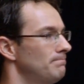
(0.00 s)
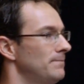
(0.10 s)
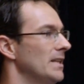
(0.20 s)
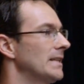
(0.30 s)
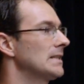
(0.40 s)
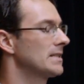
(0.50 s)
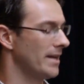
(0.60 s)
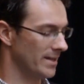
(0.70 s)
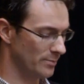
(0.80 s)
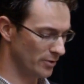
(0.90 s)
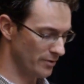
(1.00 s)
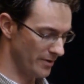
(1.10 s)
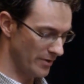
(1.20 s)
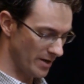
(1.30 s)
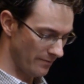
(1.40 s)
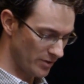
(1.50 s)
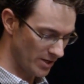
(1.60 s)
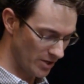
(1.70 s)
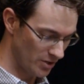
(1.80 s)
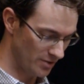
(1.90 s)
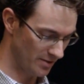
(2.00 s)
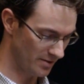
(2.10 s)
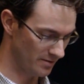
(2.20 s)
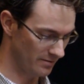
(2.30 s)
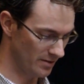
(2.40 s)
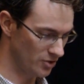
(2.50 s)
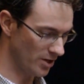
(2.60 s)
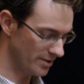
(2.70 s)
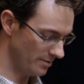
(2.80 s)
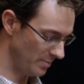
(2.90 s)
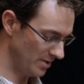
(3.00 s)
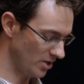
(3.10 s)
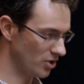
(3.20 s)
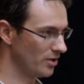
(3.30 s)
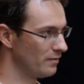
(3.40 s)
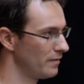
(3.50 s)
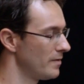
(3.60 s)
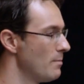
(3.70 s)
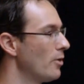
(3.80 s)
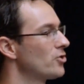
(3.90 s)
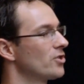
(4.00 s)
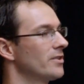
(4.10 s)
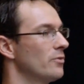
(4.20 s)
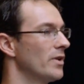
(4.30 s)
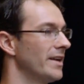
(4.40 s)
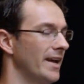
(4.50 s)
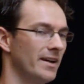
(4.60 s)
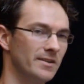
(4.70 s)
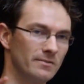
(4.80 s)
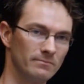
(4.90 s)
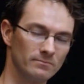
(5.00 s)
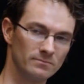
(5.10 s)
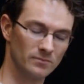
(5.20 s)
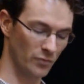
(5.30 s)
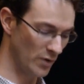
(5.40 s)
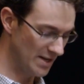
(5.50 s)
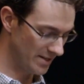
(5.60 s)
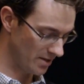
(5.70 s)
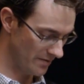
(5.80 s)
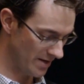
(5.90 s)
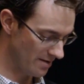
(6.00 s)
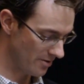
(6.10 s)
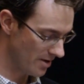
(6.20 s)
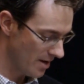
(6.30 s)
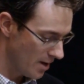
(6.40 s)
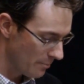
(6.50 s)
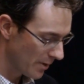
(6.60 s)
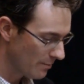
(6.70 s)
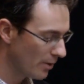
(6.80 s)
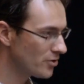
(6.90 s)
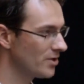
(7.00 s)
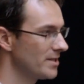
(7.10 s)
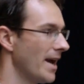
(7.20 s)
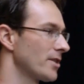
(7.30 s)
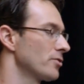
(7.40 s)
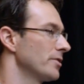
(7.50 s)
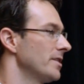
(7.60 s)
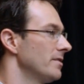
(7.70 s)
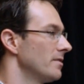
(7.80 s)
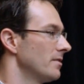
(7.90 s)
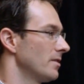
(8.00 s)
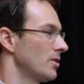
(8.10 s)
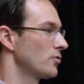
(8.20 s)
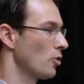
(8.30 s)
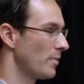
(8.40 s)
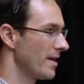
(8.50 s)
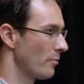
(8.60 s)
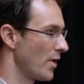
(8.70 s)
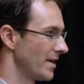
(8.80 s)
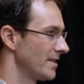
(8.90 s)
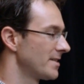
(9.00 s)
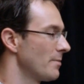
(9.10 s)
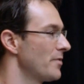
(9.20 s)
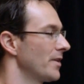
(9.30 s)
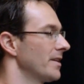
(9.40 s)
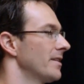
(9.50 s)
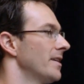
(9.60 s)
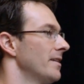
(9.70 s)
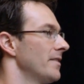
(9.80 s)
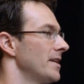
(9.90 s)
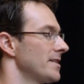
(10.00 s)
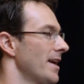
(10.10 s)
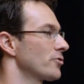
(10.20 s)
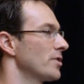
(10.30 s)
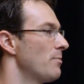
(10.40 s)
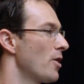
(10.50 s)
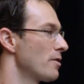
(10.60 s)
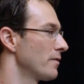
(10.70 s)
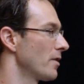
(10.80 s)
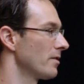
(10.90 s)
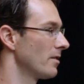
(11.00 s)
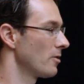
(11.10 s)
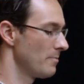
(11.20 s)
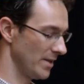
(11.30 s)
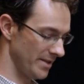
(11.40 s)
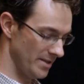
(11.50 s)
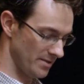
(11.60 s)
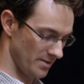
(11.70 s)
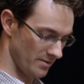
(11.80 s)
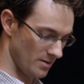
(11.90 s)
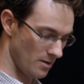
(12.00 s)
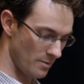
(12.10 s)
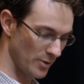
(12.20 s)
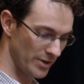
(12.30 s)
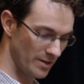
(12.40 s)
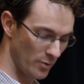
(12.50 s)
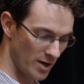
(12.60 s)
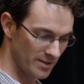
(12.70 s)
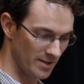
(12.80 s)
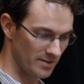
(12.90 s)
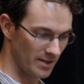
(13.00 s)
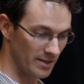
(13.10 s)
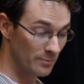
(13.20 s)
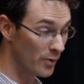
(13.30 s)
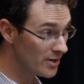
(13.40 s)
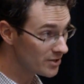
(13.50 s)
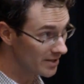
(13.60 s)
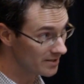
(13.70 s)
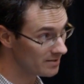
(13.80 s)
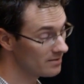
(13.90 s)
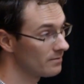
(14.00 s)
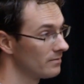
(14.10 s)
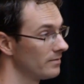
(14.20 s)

political science, political theory conversations, this juxtaposition of emotion on the one hand and reason on the other. But emotion is actually controlled by the brain. It's something that is actually a part of our ability to process things. Prejudice,